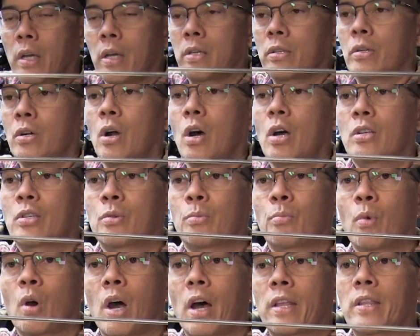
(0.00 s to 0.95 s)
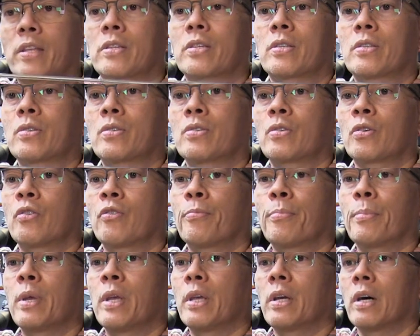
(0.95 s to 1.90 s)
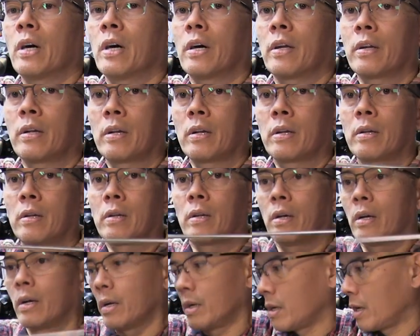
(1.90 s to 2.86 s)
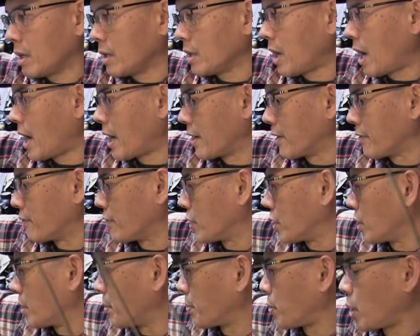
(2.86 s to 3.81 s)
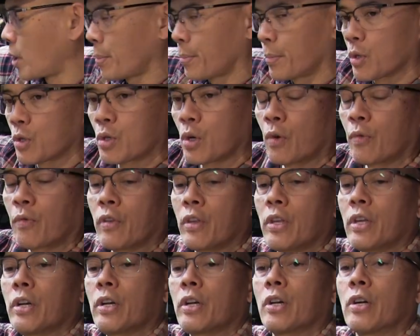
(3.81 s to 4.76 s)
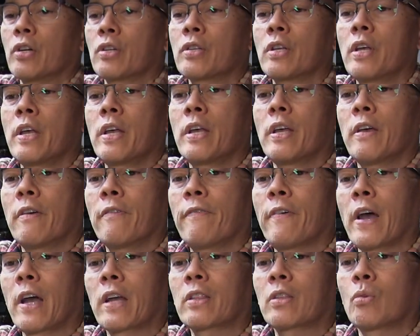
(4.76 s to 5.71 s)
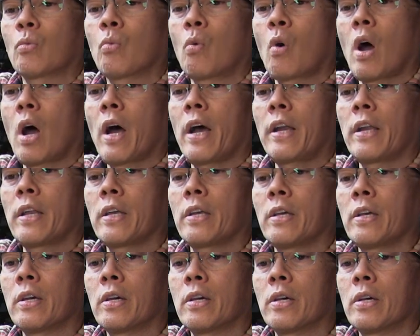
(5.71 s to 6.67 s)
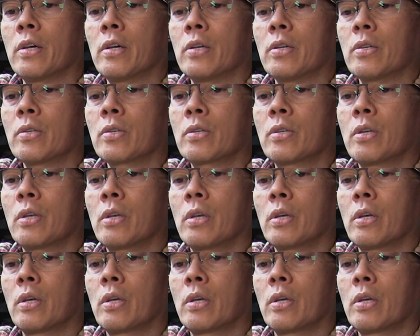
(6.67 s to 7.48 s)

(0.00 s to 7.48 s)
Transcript: It's an awesome rod. This has served me a lot of good purpose over the years. In fact, the rod is,